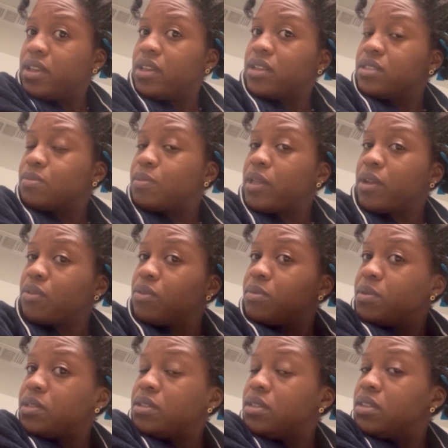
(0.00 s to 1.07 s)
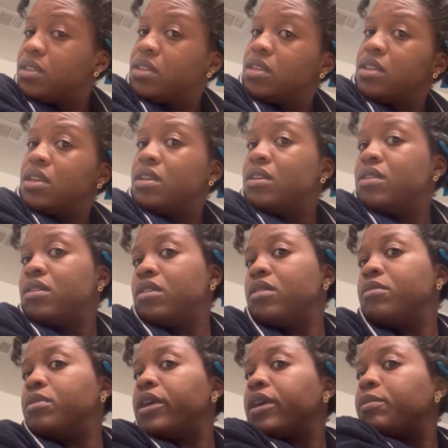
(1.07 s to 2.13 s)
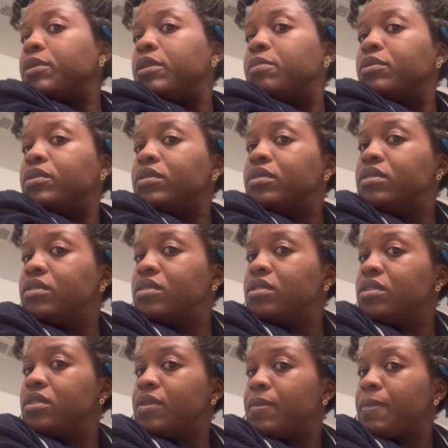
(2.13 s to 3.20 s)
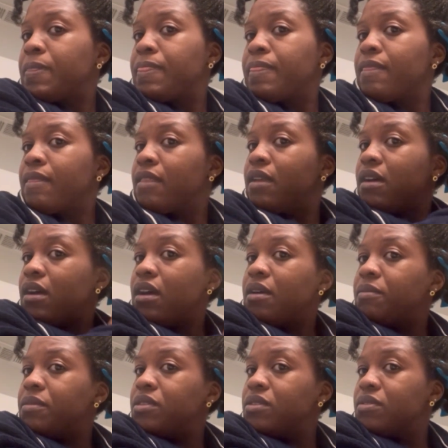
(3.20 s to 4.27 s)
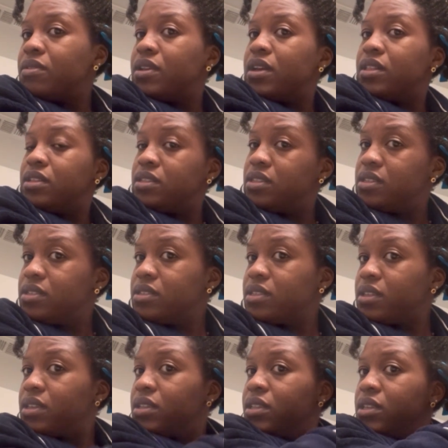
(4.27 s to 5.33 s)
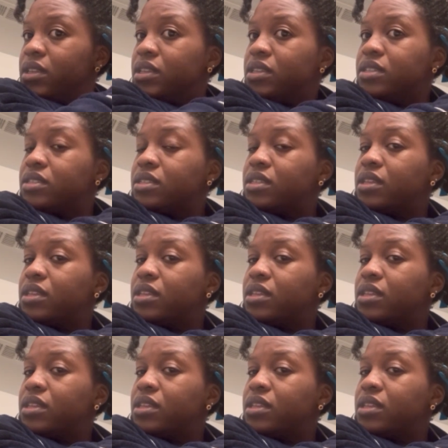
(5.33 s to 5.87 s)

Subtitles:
As black women or black people, and the reality is, like, it is.